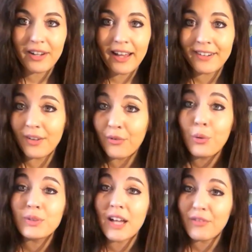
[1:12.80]
and of
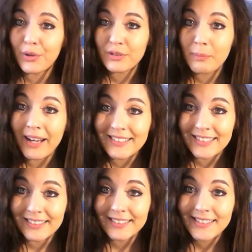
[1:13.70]
course haven't looked back
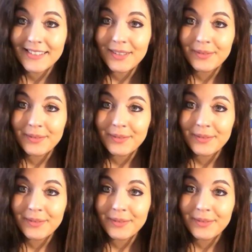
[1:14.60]
since.